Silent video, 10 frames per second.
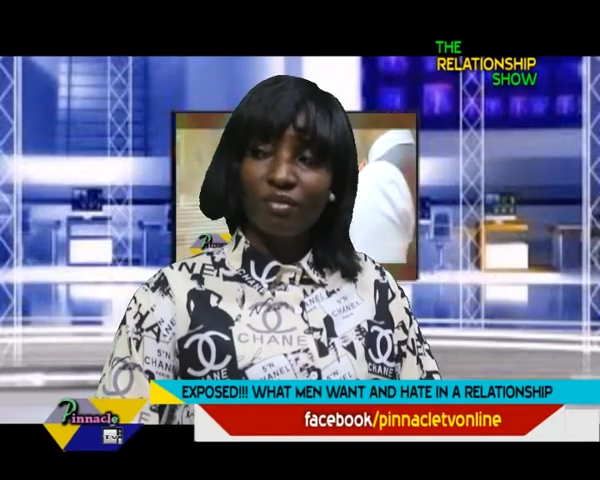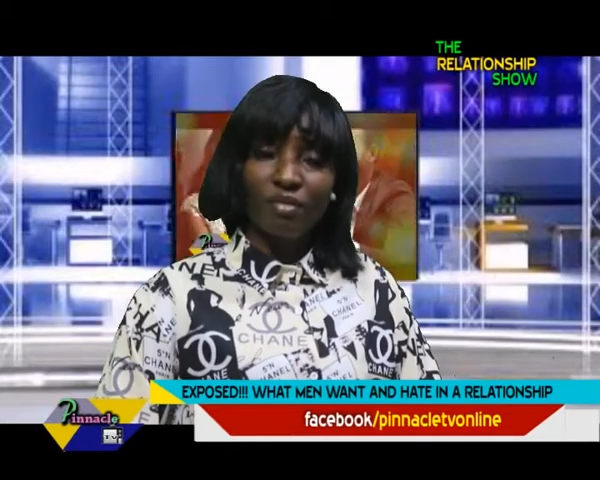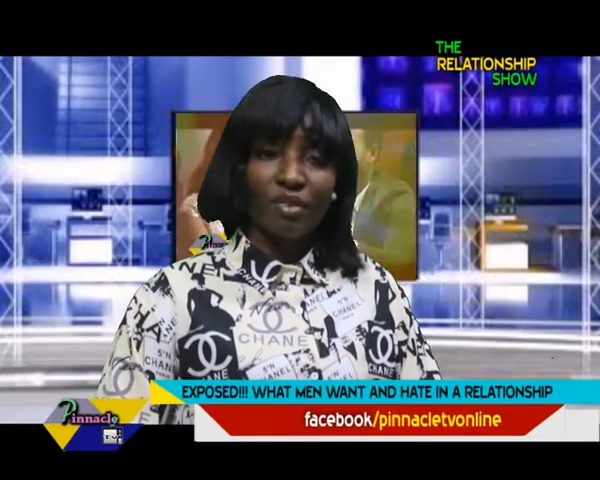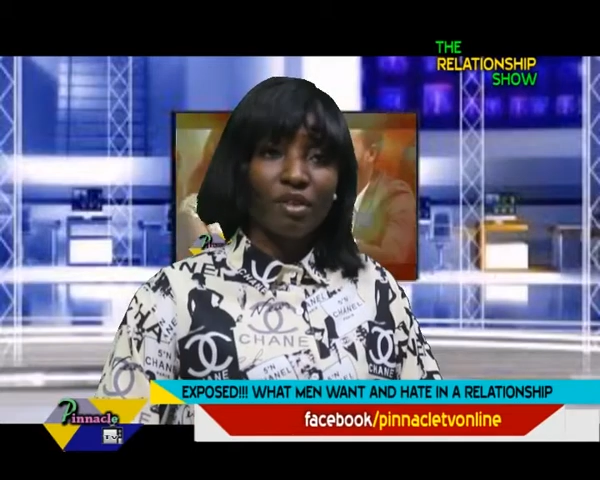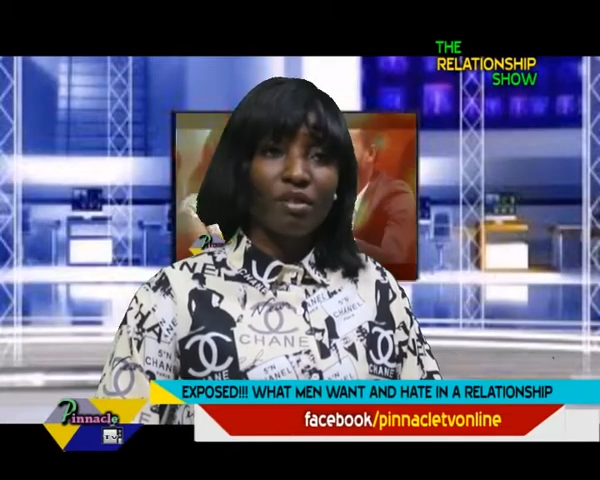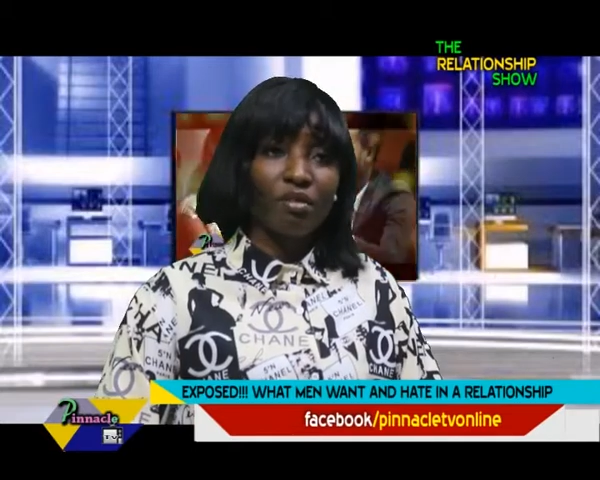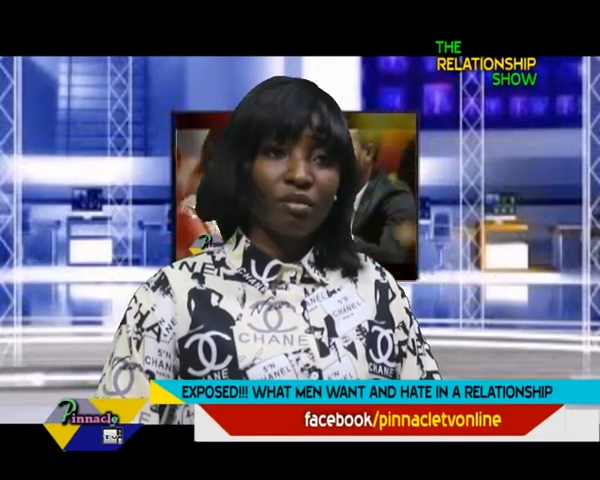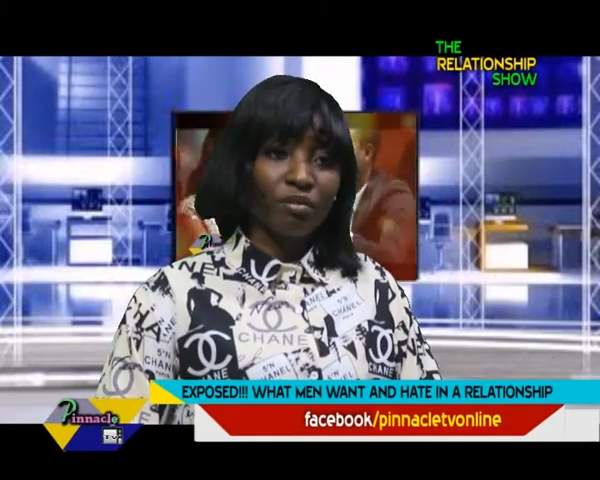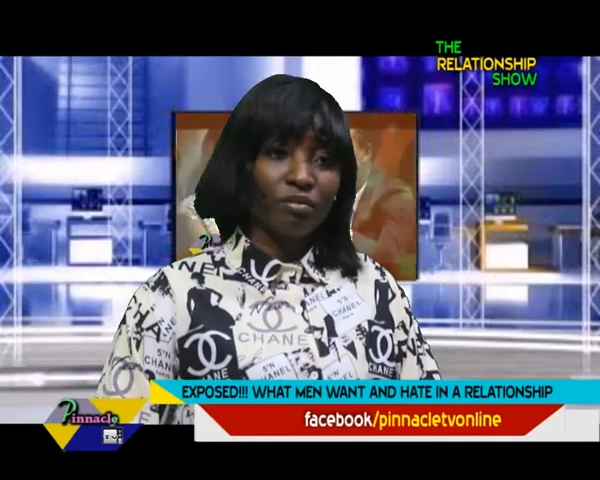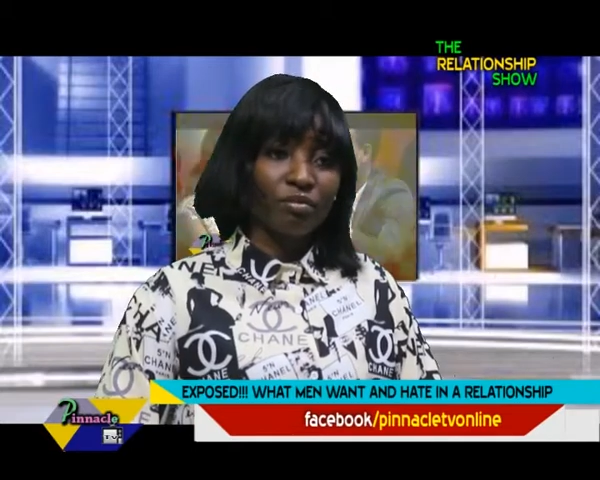
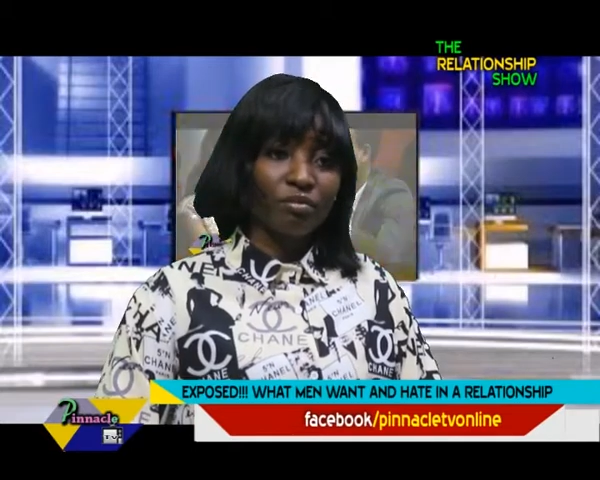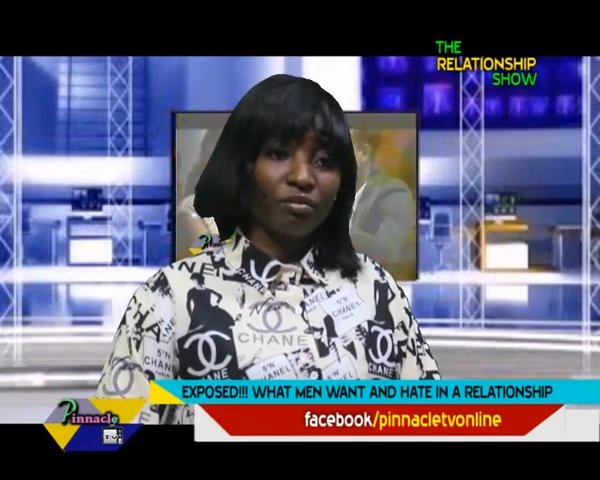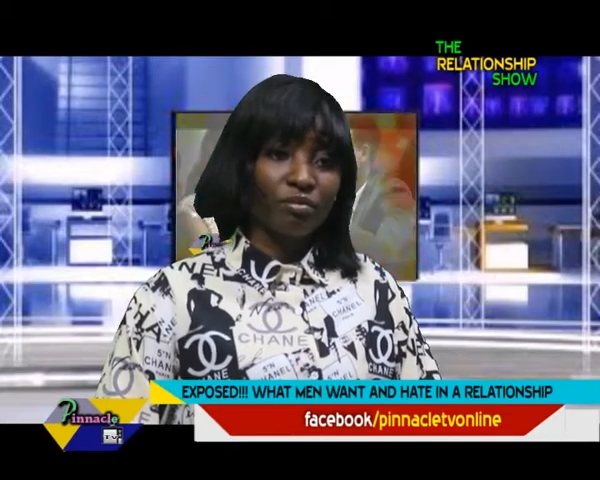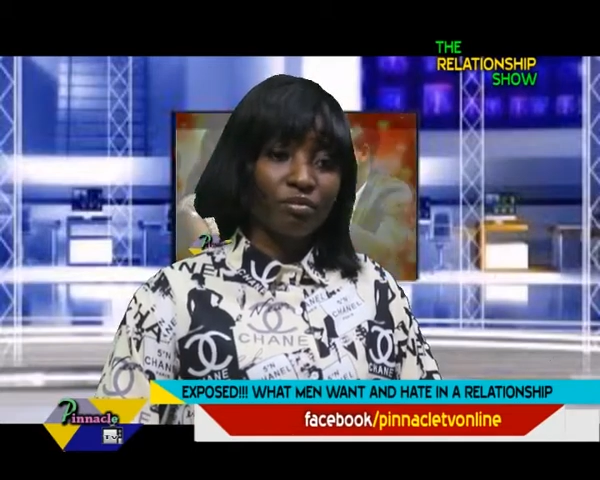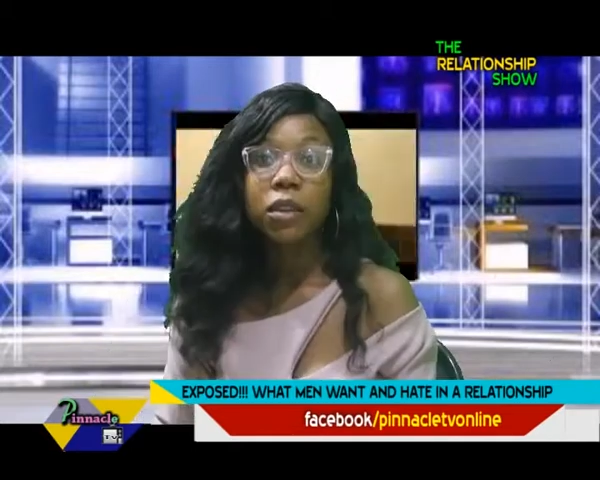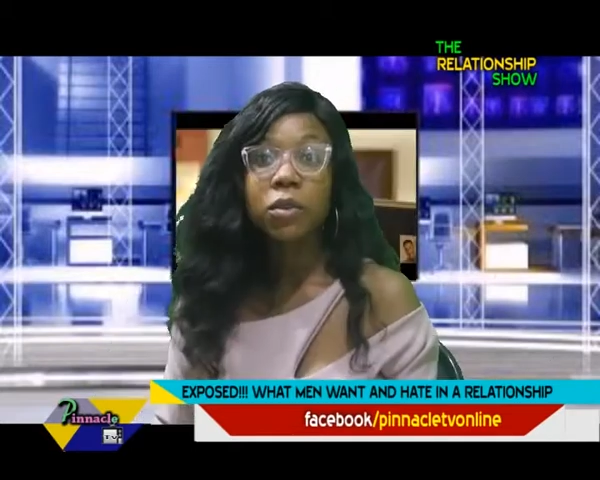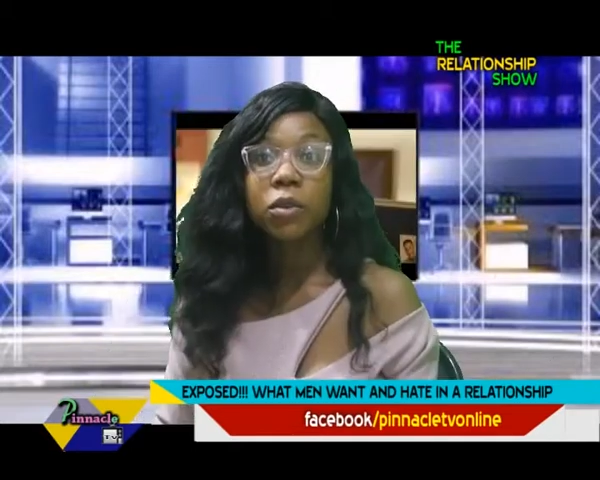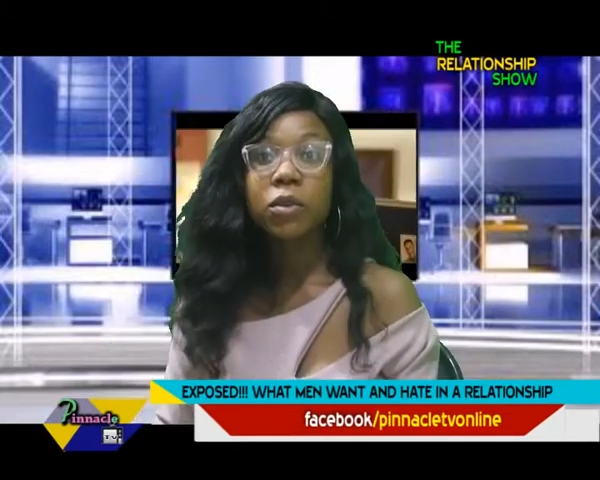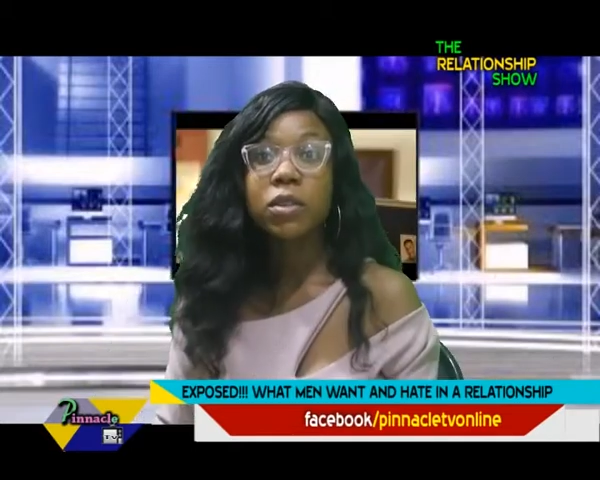Yeah, you know,